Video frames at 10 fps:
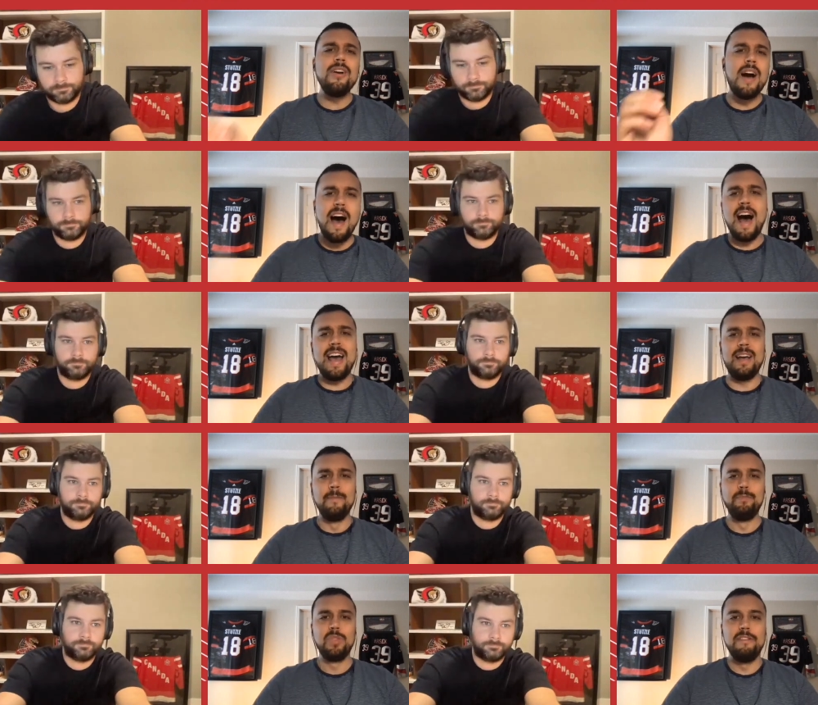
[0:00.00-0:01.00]
Speaker 1: high
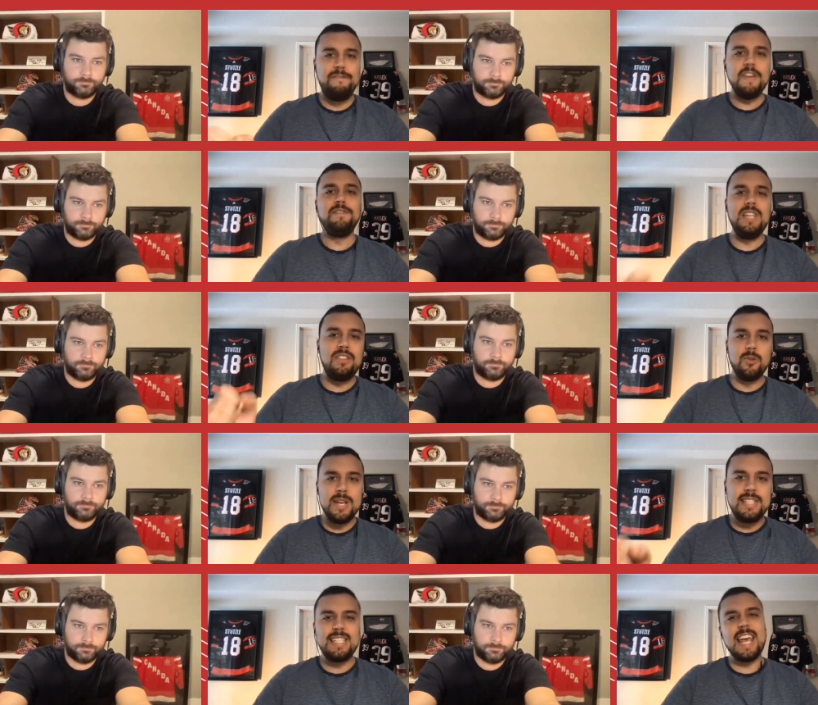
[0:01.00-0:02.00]
53
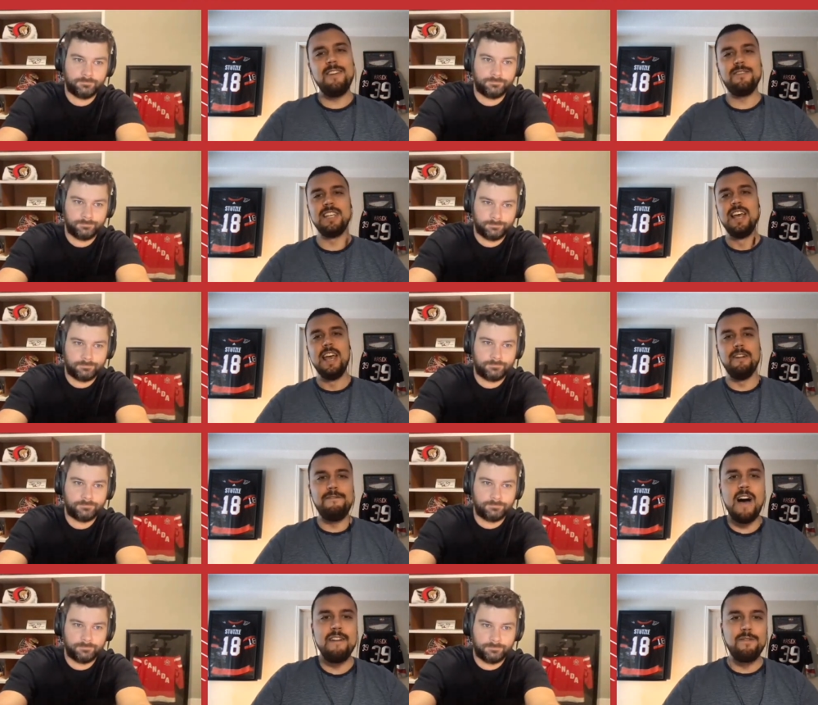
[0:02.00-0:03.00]
saves in a
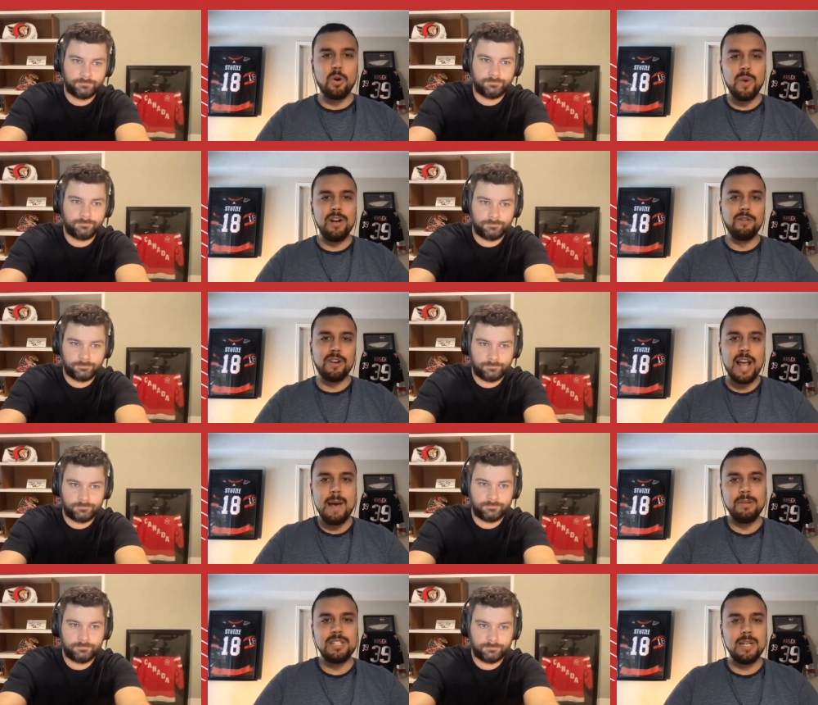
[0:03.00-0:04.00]
5 4 win over
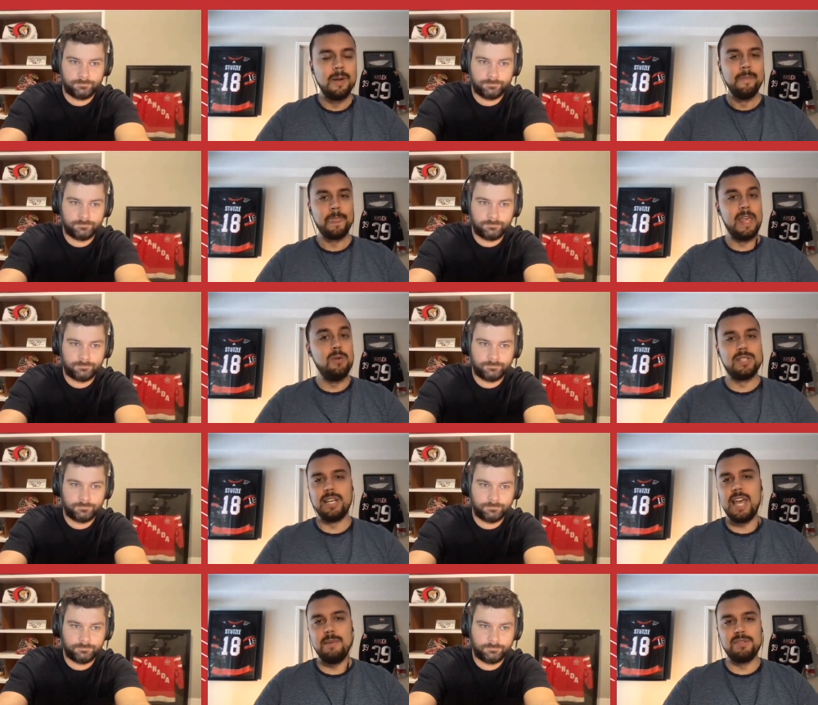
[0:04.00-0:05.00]
Hamilton. He was the
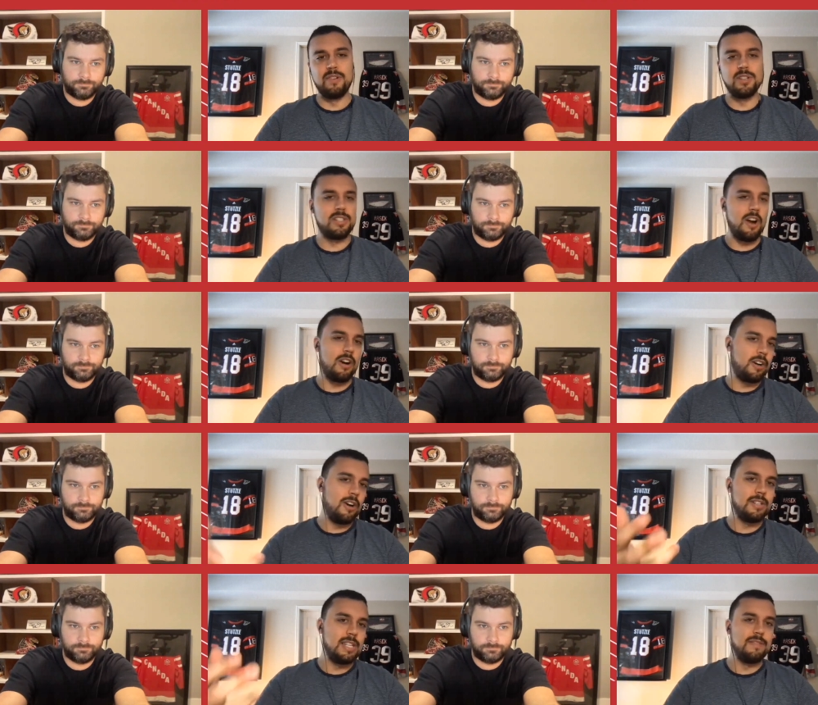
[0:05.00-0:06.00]
game's first star,
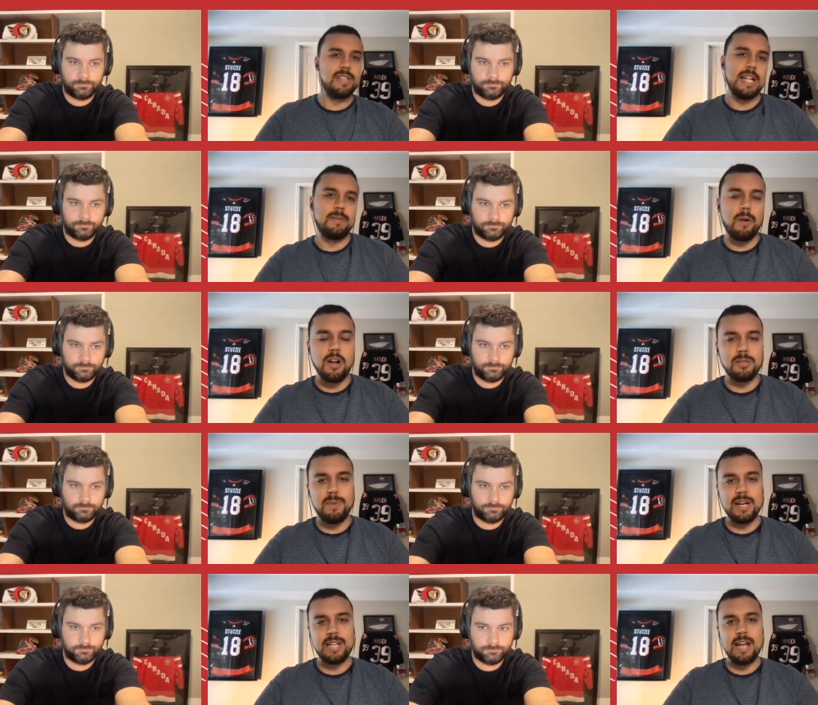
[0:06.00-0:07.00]
courtesy of Sens
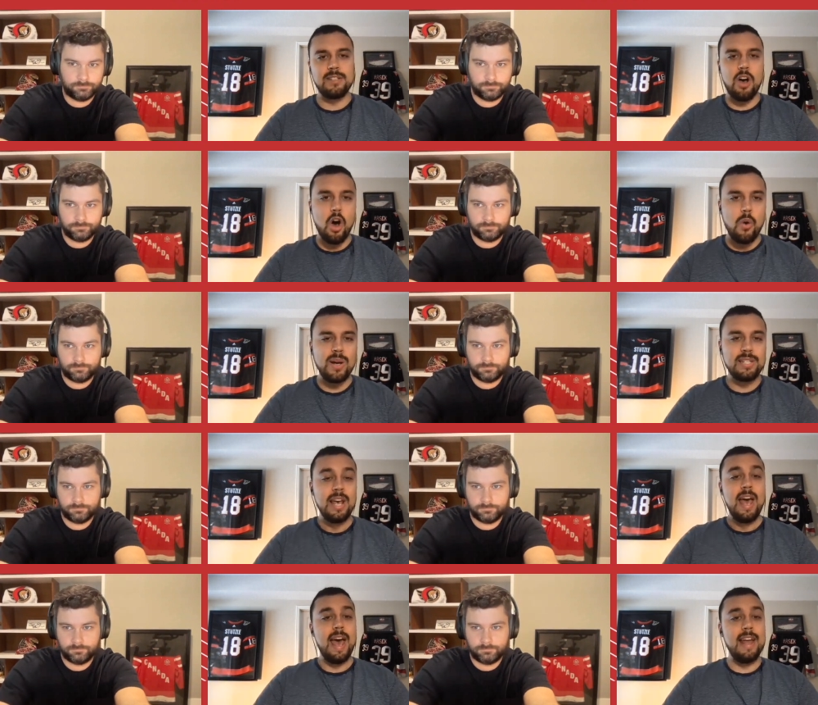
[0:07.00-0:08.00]
prospect, as always.
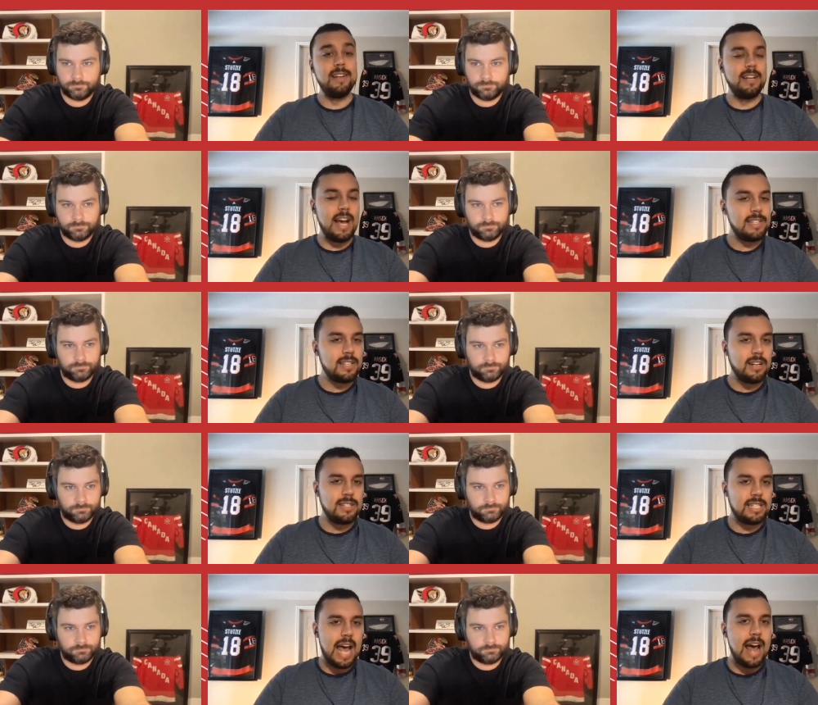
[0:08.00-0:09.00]
And a nice little
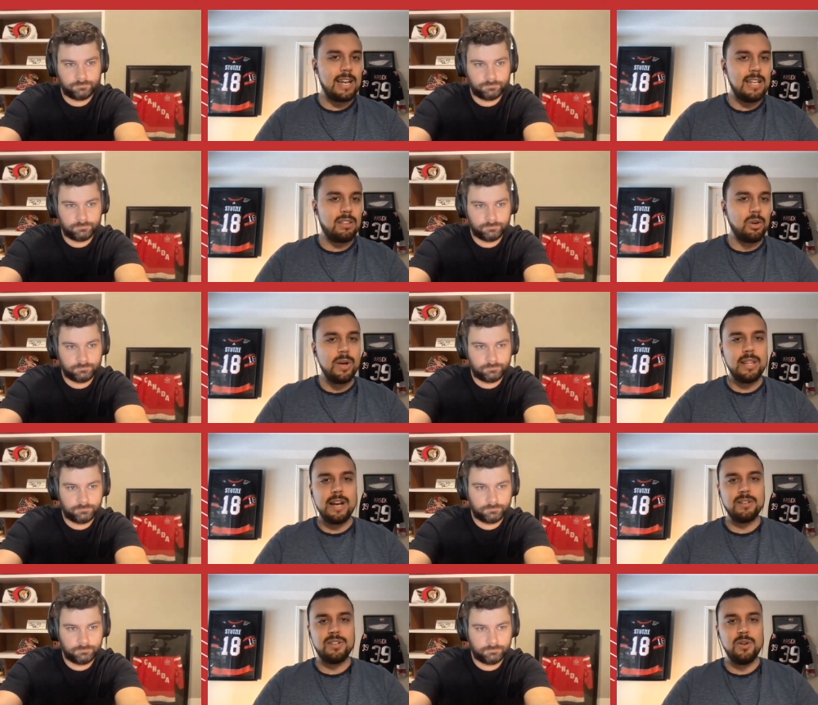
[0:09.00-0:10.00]
stat he threw in
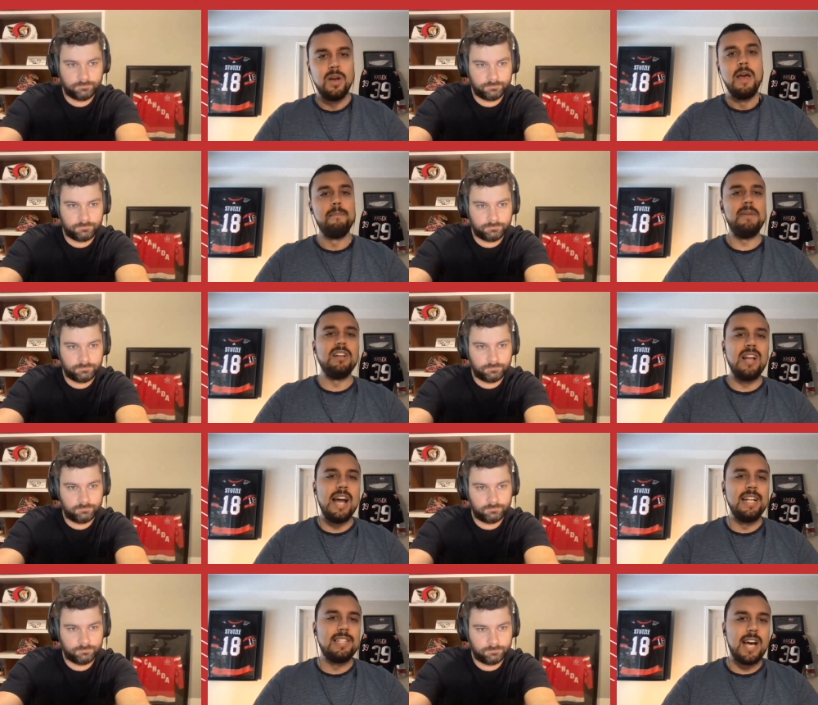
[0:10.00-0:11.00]
there, too.
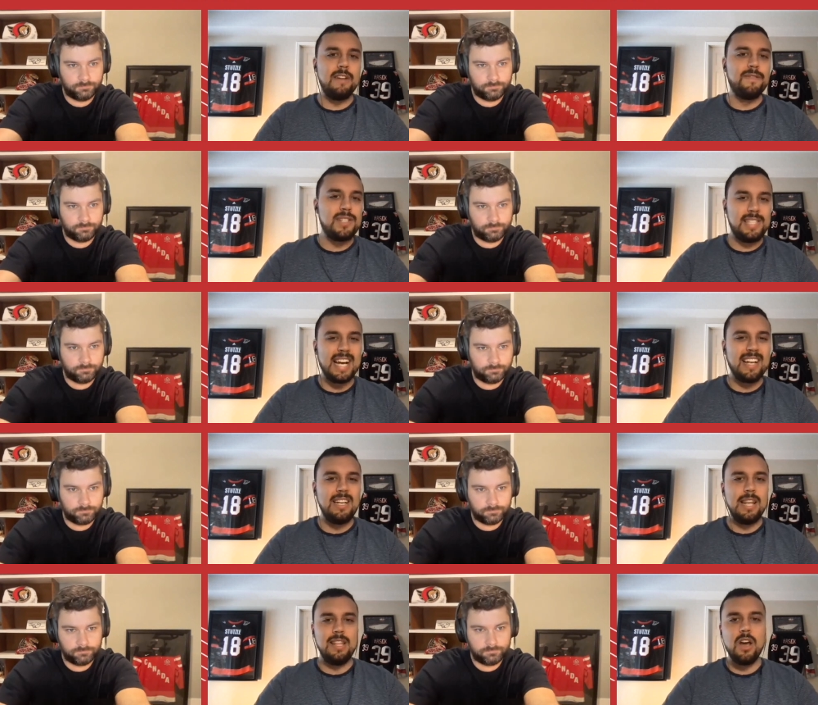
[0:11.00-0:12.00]
Merilainen tied for second
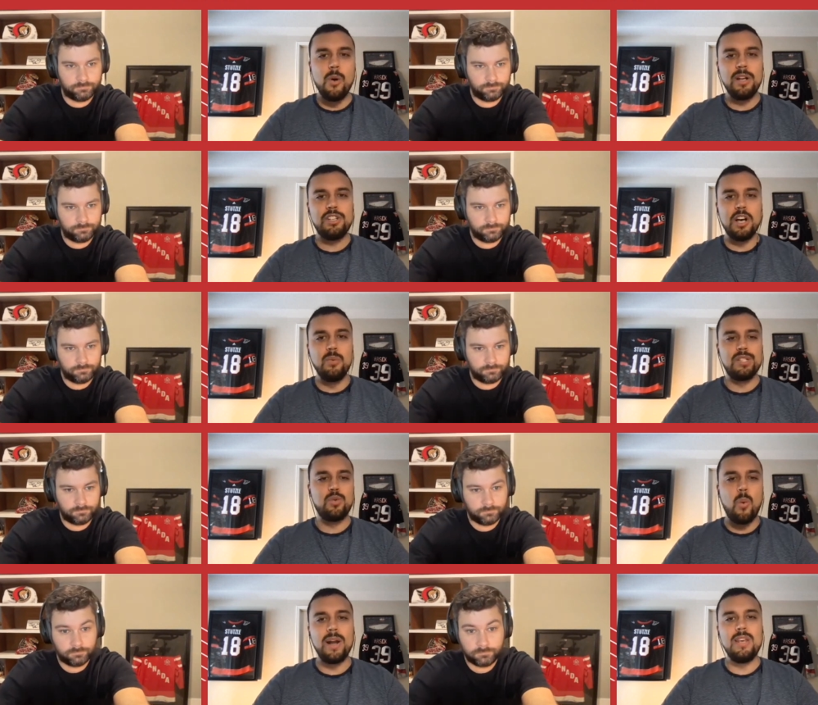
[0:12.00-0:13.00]
in the OHL with
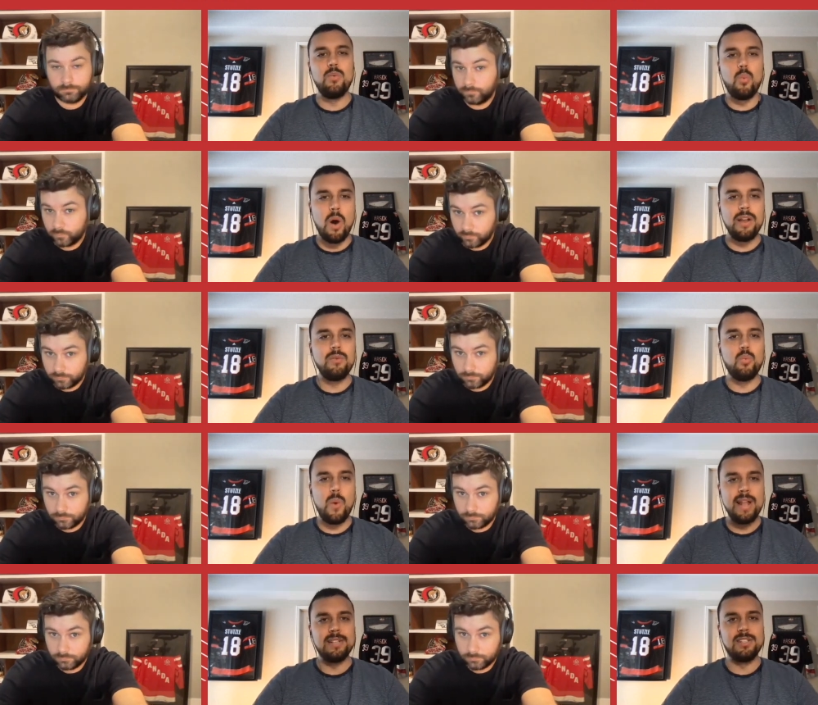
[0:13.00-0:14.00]
21
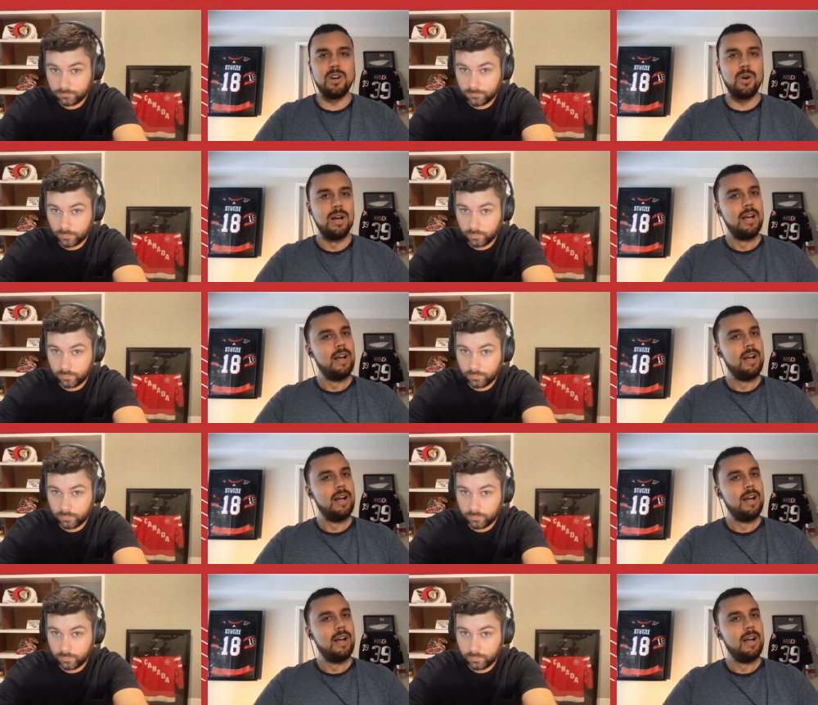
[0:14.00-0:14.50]
wins. So,